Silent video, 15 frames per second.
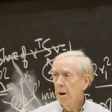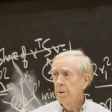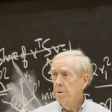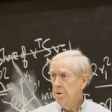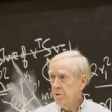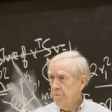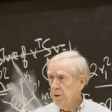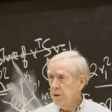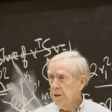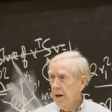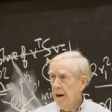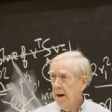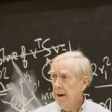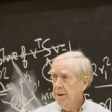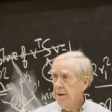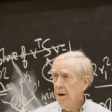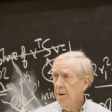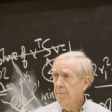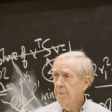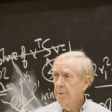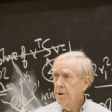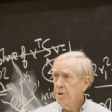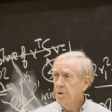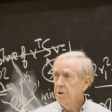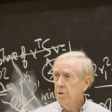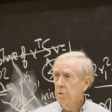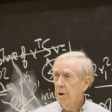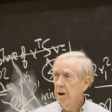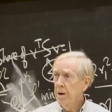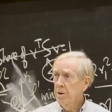Well, you're supposed to add up the
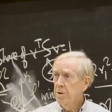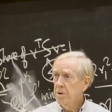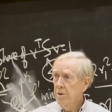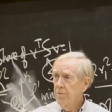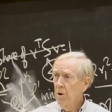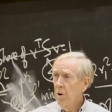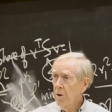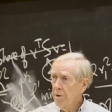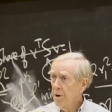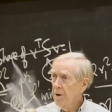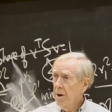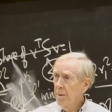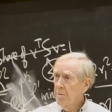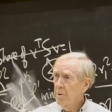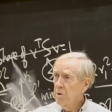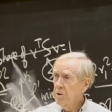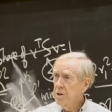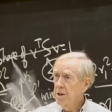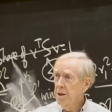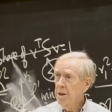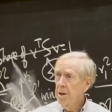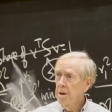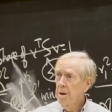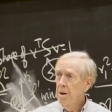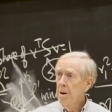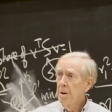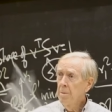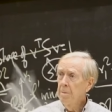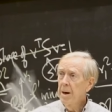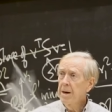squares of all the numbers in the
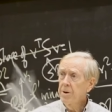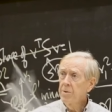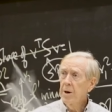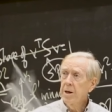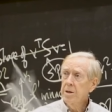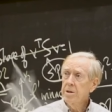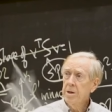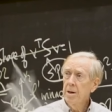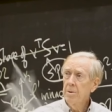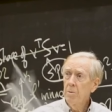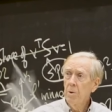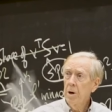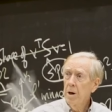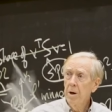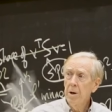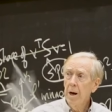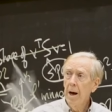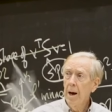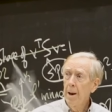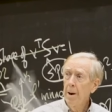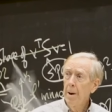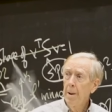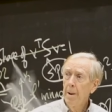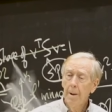matrix, and what do you get?